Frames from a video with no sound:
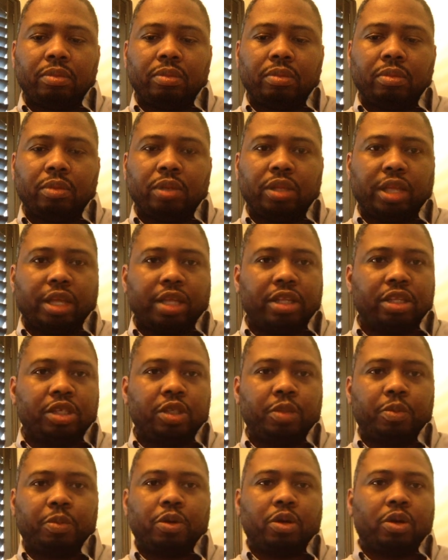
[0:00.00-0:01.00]
when they
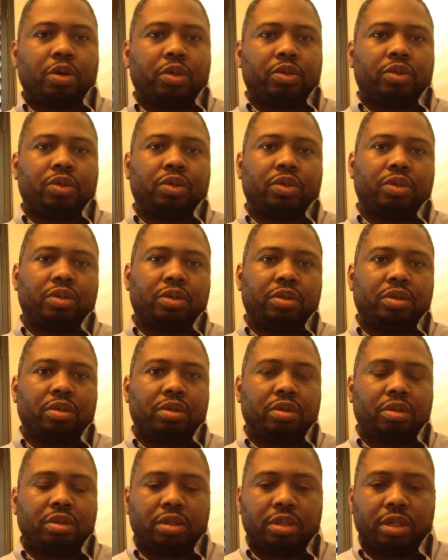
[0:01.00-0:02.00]
dispersed,
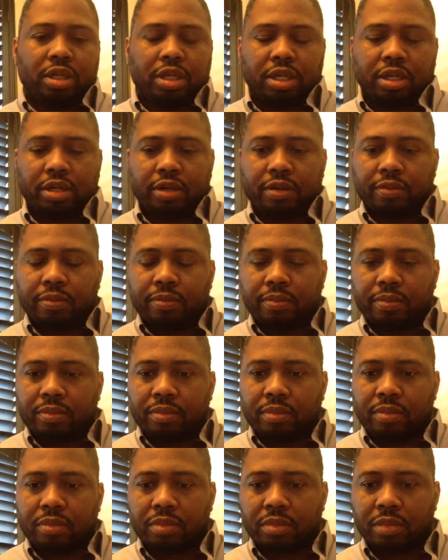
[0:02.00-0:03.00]

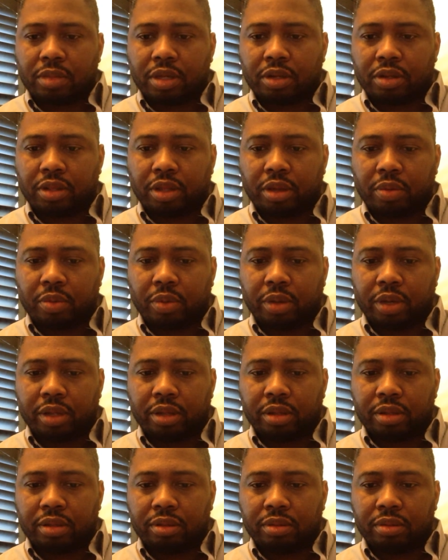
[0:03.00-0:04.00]
they went,
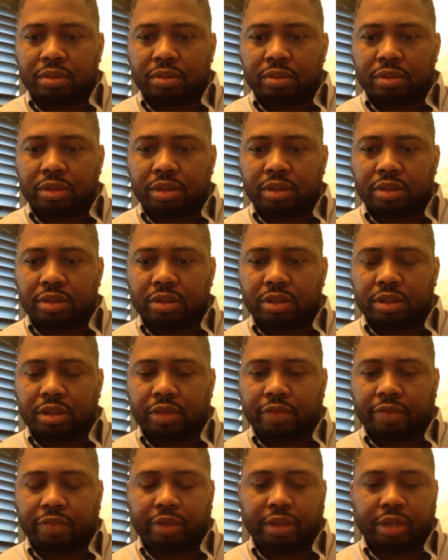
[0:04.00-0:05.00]
to
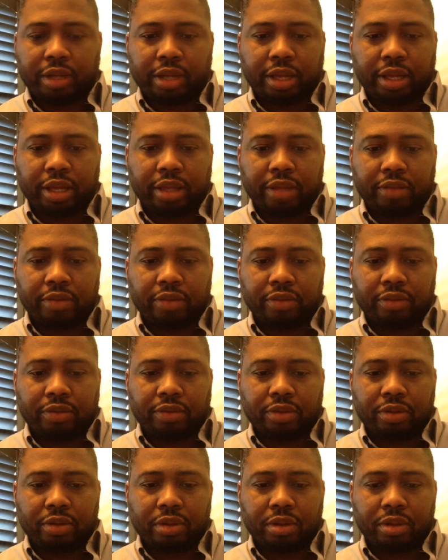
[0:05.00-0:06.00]
different lands. And
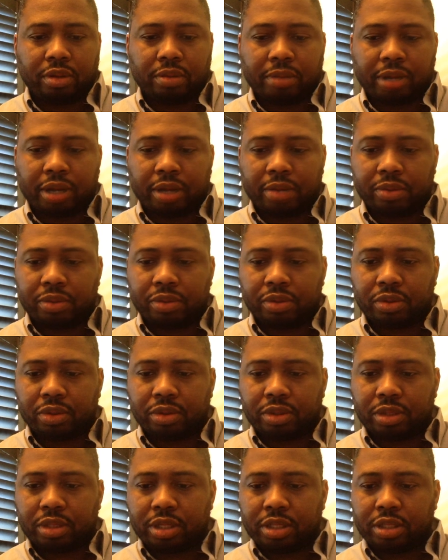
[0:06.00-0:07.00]
so then the Bible
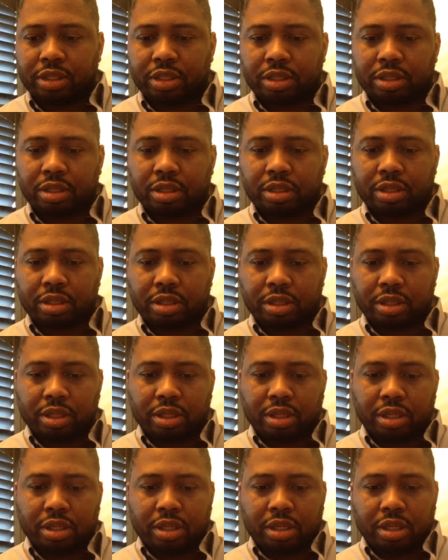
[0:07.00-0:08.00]
starts touching on,
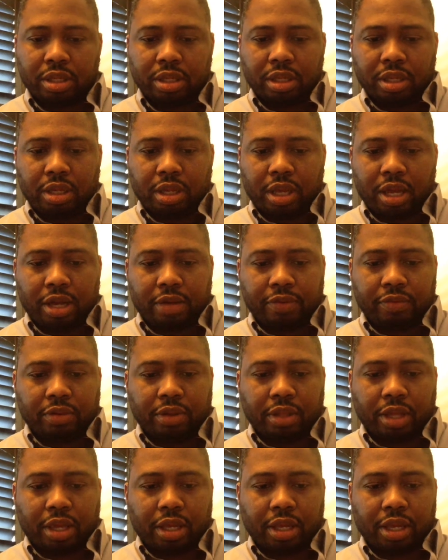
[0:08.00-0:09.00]
after
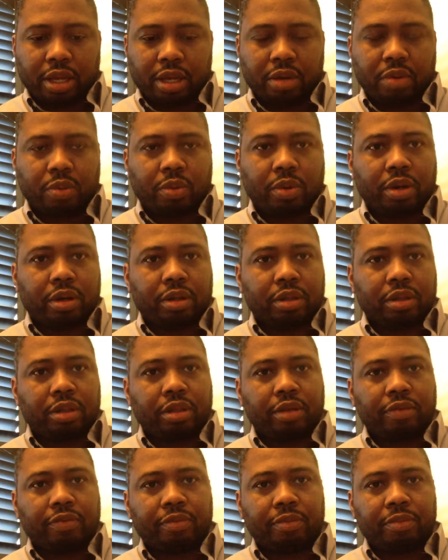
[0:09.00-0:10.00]
that, kind of where the
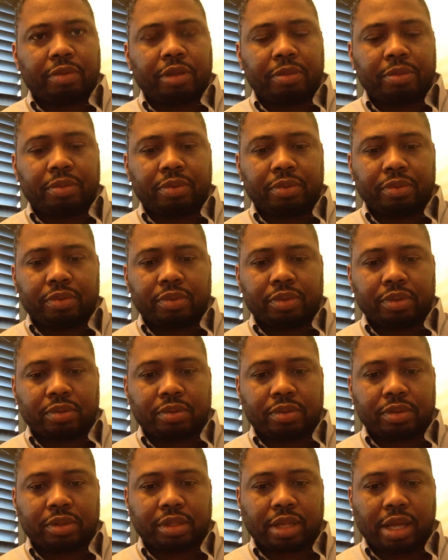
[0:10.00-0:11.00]
different people
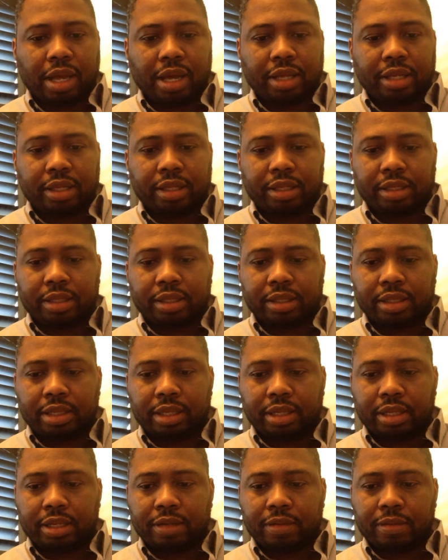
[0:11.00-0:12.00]
resided.
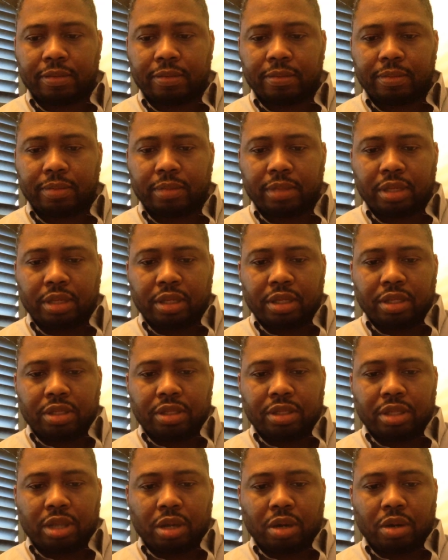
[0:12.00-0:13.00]

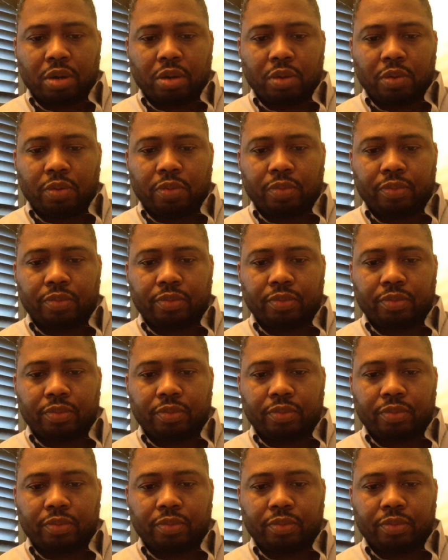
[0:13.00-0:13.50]
So